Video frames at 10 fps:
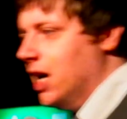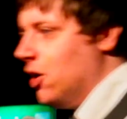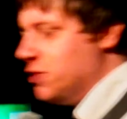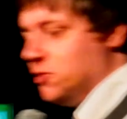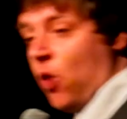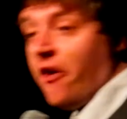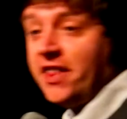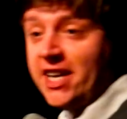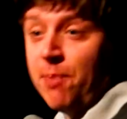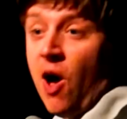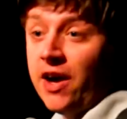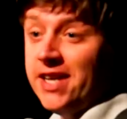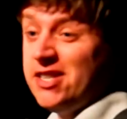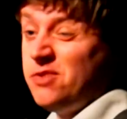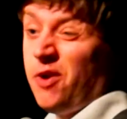Well, he was worried that his
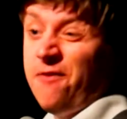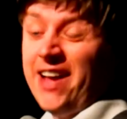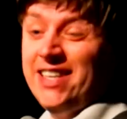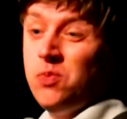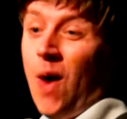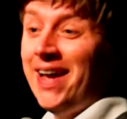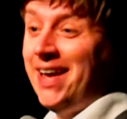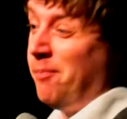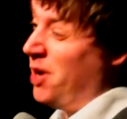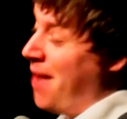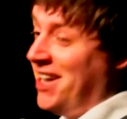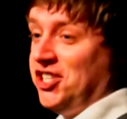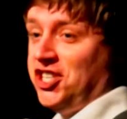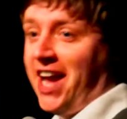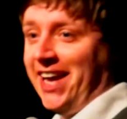Parkinson's would affect his wanking when he managed
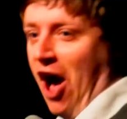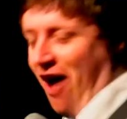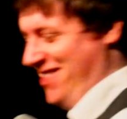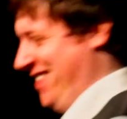to shake it off.